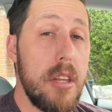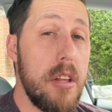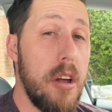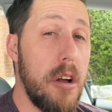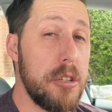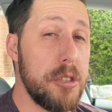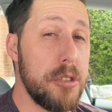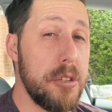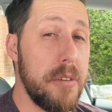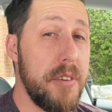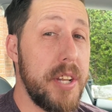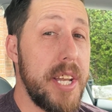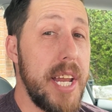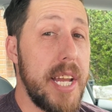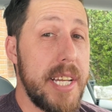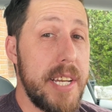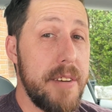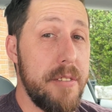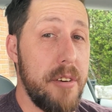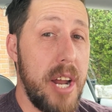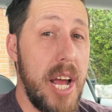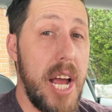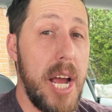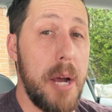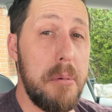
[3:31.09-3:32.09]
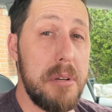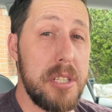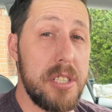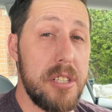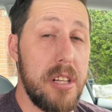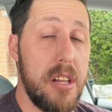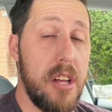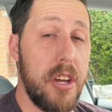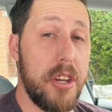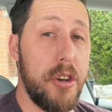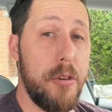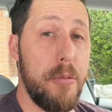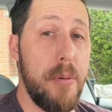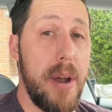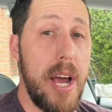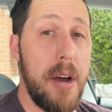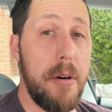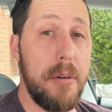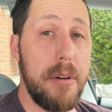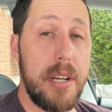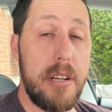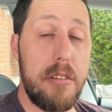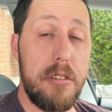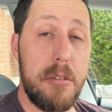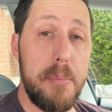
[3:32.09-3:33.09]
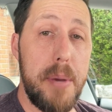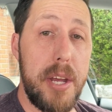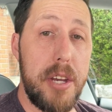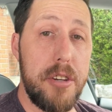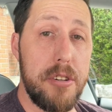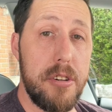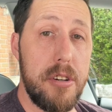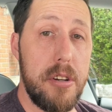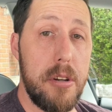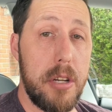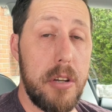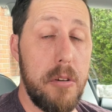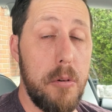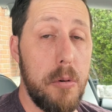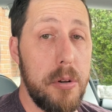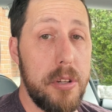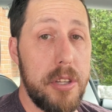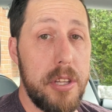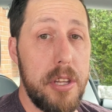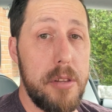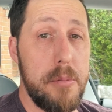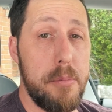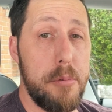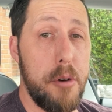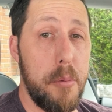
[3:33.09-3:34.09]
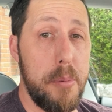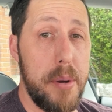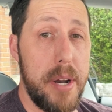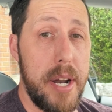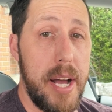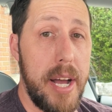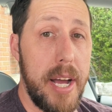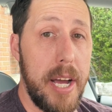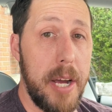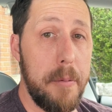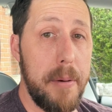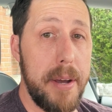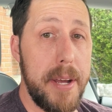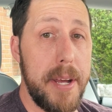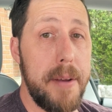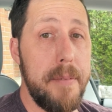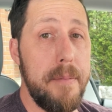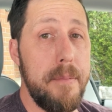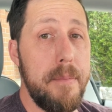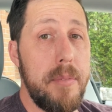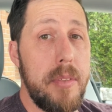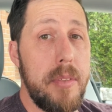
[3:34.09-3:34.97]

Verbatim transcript: Also, if you take different highways along your route, it will make sure to go to the appropriate highway.